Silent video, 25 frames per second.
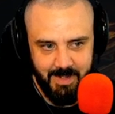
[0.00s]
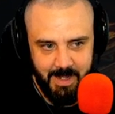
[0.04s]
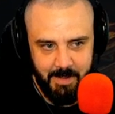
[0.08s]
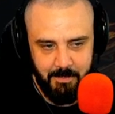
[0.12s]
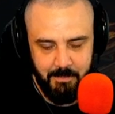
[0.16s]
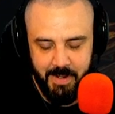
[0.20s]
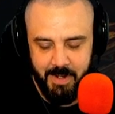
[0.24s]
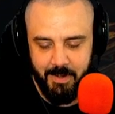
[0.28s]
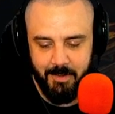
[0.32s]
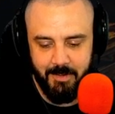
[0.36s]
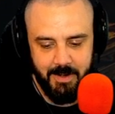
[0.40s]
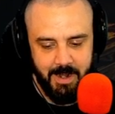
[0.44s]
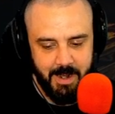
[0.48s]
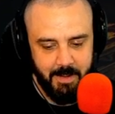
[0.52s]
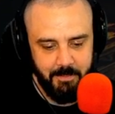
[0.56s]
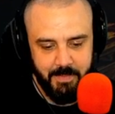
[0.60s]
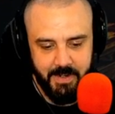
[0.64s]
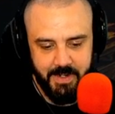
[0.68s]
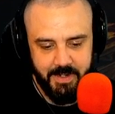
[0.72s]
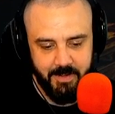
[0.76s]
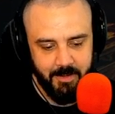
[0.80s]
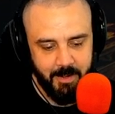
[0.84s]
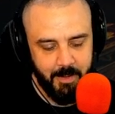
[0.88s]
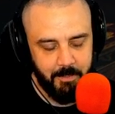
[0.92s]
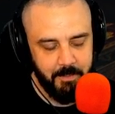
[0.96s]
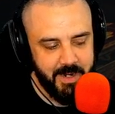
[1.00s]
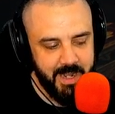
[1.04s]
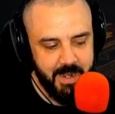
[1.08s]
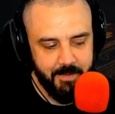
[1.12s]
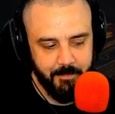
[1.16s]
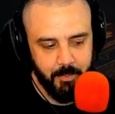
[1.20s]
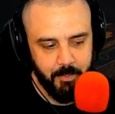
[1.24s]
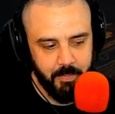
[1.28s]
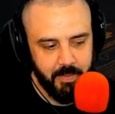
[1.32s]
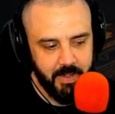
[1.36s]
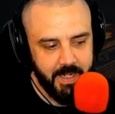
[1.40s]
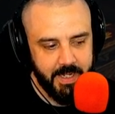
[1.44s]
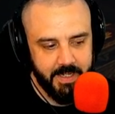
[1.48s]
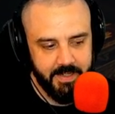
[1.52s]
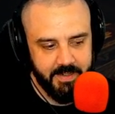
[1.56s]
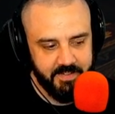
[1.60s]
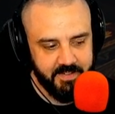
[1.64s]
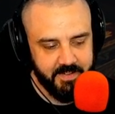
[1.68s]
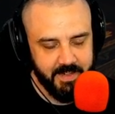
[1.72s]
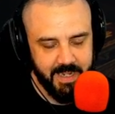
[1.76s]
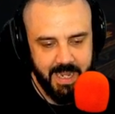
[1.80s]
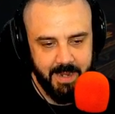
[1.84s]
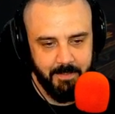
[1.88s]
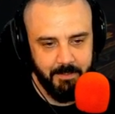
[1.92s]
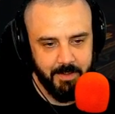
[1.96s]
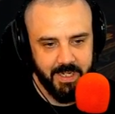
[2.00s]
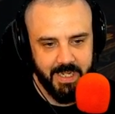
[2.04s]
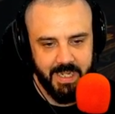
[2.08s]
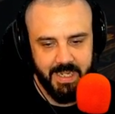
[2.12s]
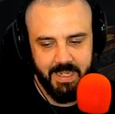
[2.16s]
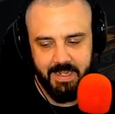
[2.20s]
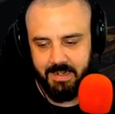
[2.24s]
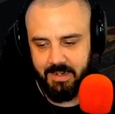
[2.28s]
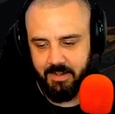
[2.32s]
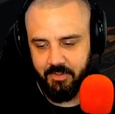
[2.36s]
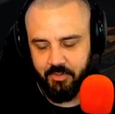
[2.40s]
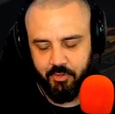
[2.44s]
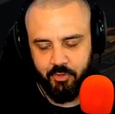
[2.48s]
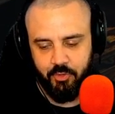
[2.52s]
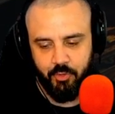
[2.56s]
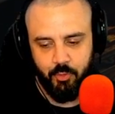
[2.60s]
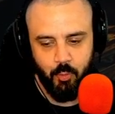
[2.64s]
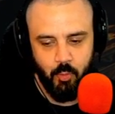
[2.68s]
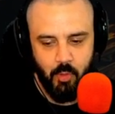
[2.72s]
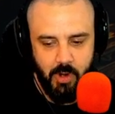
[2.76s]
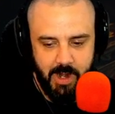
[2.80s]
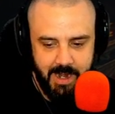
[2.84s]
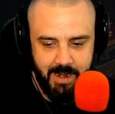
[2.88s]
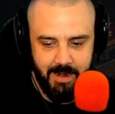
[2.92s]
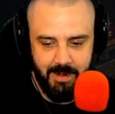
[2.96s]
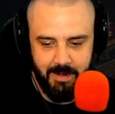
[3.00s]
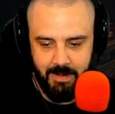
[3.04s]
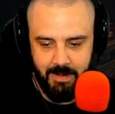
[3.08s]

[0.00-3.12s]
it better not be, or I'm never playing this game again, I swear.